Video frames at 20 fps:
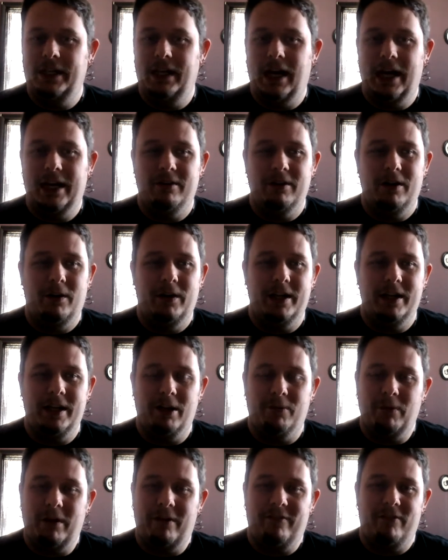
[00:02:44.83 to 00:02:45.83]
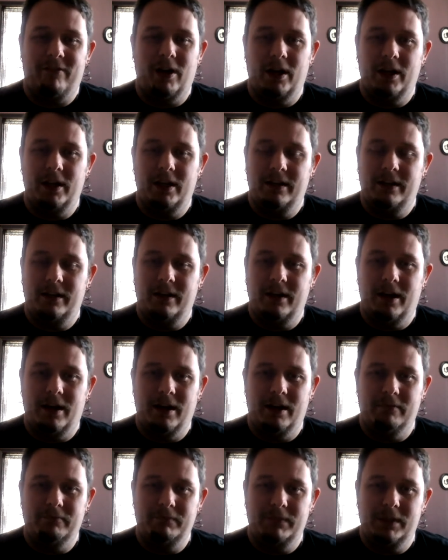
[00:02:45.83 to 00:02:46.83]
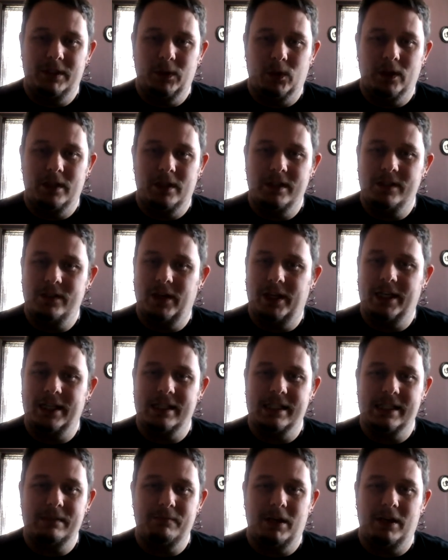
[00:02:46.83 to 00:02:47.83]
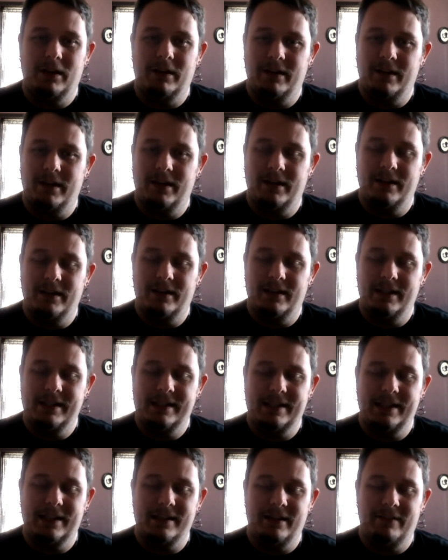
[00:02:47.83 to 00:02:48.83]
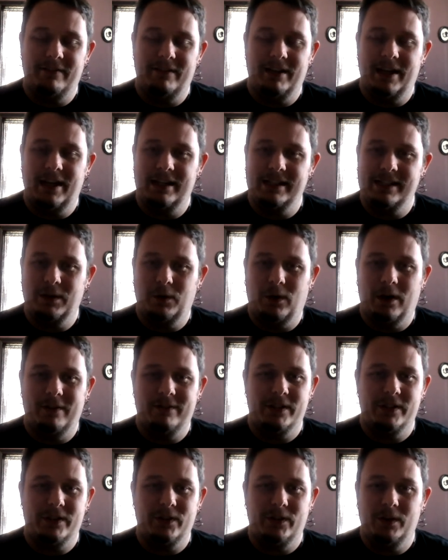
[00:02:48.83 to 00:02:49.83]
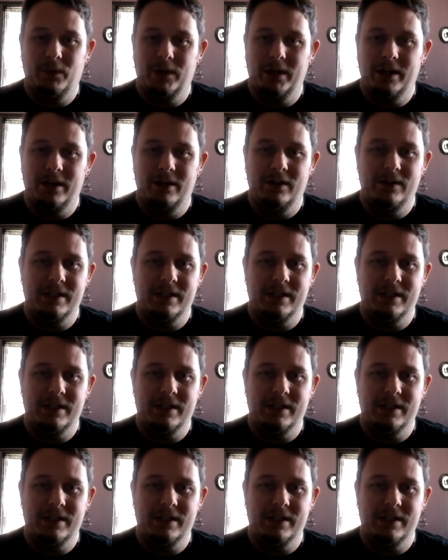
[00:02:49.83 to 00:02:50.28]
I grow it near my front door, so I can smell the scent of it as it walks through the windows